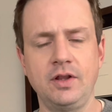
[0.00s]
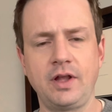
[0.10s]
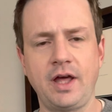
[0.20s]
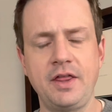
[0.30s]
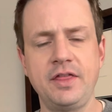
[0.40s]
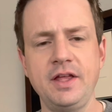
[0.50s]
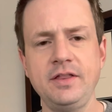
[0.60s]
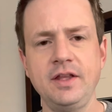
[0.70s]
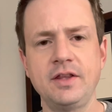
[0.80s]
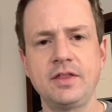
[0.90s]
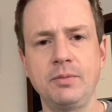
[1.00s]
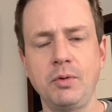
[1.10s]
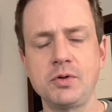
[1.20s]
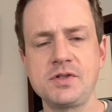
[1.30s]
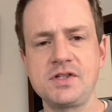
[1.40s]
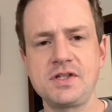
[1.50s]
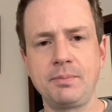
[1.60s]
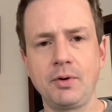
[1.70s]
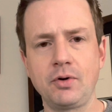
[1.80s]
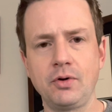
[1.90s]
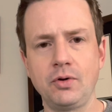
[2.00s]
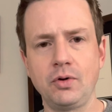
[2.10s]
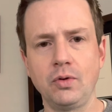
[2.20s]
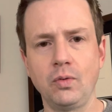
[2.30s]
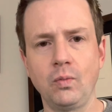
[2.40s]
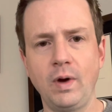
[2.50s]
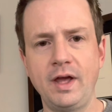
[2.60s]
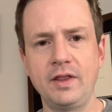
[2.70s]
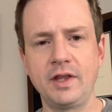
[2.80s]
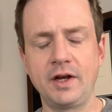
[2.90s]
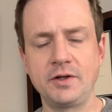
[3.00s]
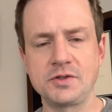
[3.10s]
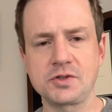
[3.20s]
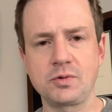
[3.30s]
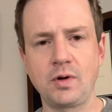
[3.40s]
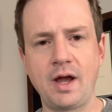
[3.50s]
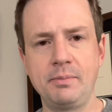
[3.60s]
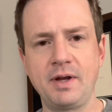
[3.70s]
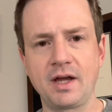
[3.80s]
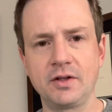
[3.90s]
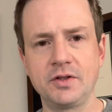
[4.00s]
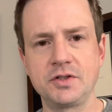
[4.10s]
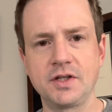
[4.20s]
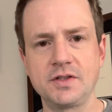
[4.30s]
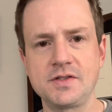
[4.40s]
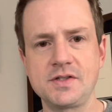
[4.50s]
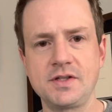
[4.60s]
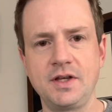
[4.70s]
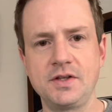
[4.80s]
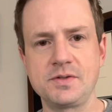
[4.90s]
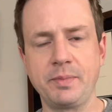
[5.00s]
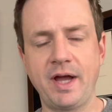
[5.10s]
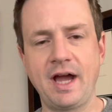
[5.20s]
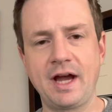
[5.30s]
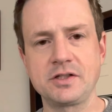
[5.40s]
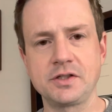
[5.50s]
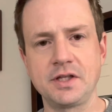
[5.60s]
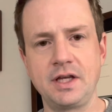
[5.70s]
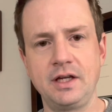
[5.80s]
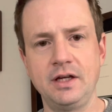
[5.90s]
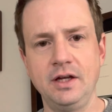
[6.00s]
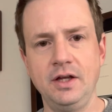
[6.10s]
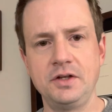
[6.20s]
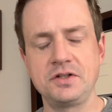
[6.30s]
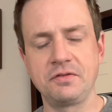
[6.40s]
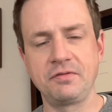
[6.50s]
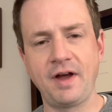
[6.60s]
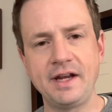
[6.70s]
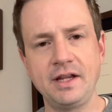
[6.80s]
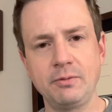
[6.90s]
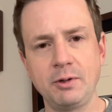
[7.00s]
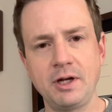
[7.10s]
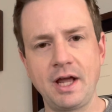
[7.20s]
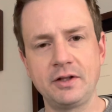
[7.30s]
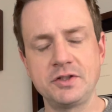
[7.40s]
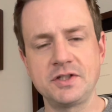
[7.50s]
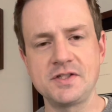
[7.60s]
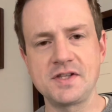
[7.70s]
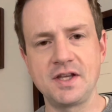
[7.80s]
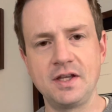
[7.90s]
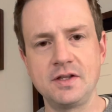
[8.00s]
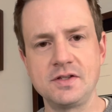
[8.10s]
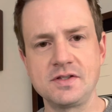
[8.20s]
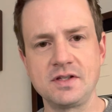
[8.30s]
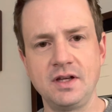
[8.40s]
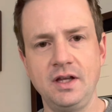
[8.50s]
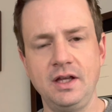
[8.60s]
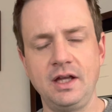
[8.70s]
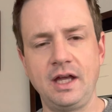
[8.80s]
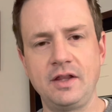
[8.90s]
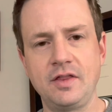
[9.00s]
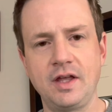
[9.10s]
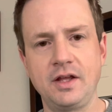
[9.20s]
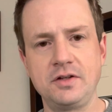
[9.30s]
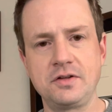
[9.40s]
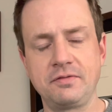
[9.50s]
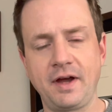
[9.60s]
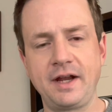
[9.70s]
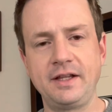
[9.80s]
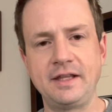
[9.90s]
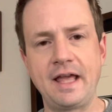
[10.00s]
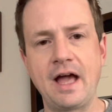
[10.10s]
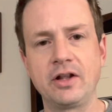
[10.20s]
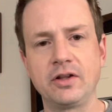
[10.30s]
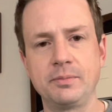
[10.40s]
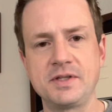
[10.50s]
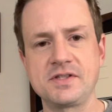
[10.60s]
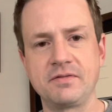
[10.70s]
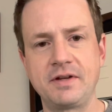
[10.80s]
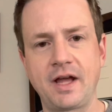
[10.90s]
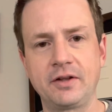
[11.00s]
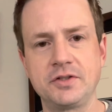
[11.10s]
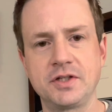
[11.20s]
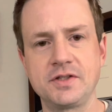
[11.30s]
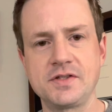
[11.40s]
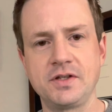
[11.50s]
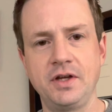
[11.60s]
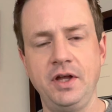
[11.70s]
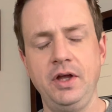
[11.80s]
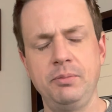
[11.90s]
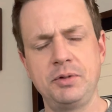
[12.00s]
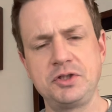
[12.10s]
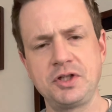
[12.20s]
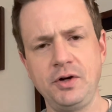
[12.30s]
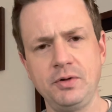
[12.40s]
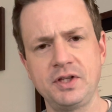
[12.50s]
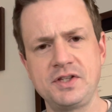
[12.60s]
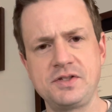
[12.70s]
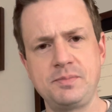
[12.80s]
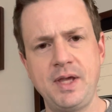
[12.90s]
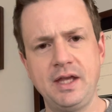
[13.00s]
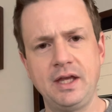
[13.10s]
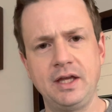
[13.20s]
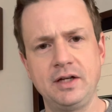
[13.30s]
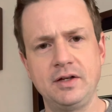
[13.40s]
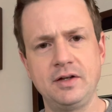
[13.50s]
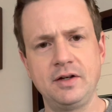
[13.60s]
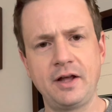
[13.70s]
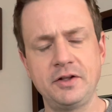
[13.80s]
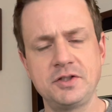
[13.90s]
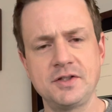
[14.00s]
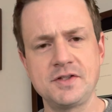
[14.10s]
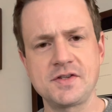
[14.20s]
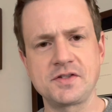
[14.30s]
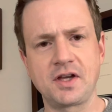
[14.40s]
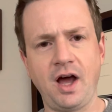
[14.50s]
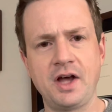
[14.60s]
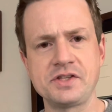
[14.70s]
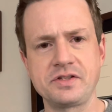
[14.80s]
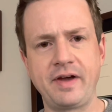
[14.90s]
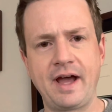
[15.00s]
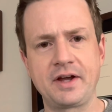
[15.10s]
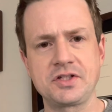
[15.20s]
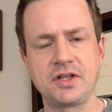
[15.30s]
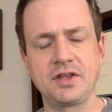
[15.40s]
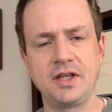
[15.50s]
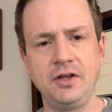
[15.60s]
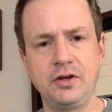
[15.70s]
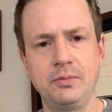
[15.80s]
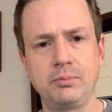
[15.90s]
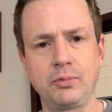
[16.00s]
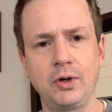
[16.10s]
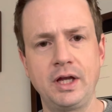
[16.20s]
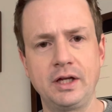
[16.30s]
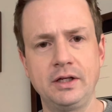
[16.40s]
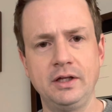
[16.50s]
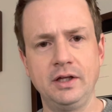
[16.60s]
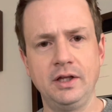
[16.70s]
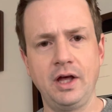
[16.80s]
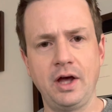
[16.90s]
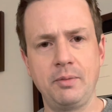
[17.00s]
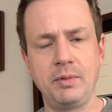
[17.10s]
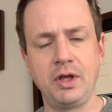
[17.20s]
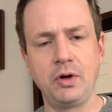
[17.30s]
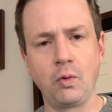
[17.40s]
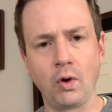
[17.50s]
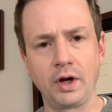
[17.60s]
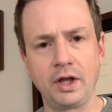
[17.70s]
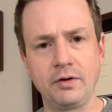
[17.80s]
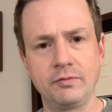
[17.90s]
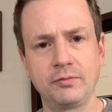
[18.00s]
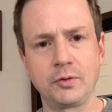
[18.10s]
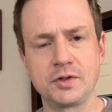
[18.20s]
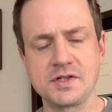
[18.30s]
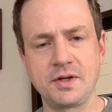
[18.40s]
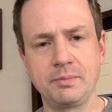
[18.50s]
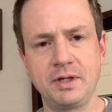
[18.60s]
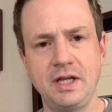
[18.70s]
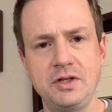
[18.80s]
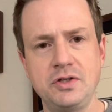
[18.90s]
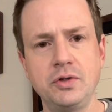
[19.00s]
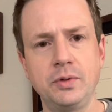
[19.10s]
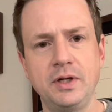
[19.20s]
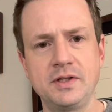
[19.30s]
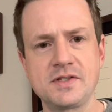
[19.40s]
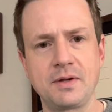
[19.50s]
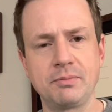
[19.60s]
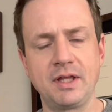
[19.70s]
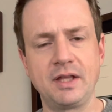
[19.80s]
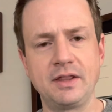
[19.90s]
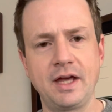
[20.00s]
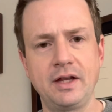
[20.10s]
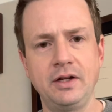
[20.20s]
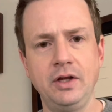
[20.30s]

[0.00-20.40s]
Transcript: I think that the most typical way that I describe negligence is by actually defining what negligence is and then defining the elements of negligence. But generally speaking, negligence is a cause of action that you can bring in Oregon for somebody doing something that